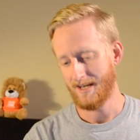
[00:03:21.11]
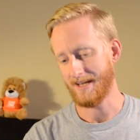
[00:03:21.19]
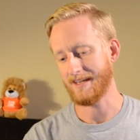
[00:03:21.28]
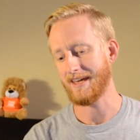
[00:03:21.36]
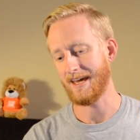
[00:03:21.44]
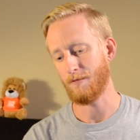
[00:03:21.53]

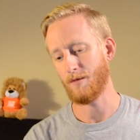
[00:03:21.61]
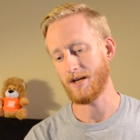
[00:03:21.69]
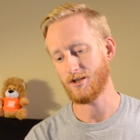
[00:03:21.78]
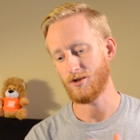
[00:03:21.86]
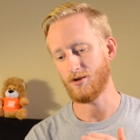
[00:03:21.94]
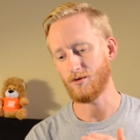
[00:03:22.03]
and can't
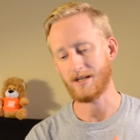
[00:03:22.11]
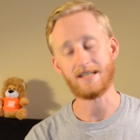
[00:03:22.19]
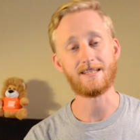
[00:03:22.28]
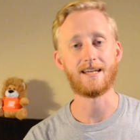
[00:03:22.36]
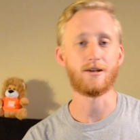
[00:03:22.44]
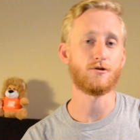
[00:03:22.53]
wait to
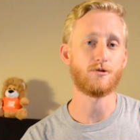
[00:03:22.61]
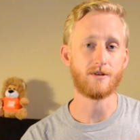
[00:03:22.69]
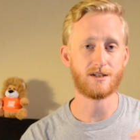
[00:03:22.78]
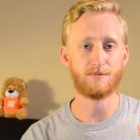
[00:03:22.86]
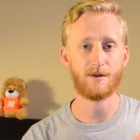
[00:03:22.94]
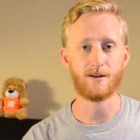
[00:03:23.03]
continue to
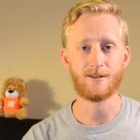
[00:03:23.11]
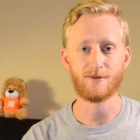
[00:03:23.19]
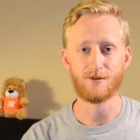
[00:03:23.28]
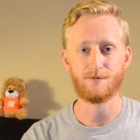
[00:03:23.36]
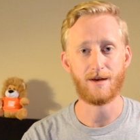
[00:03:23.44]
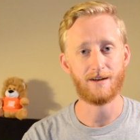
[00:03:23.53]
experience
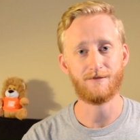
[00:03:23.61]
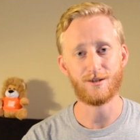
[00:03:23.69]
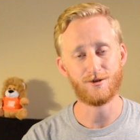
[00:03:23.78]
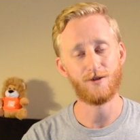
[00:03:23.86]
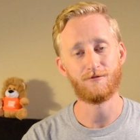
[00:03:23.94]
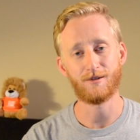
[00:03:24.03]
those
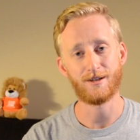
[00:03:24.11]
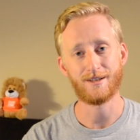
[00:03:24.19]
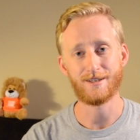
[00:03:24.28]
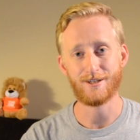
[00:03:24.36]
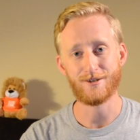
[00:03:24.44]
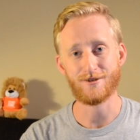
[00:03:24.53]
benefits hopefully
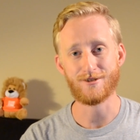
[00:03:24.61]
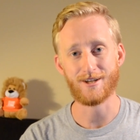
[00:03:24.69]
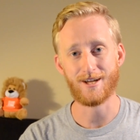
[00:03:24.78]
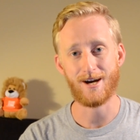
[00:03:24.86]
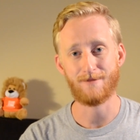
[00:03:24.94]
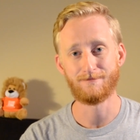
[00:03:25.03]
in the years to
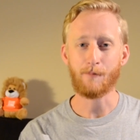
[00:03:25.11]
come.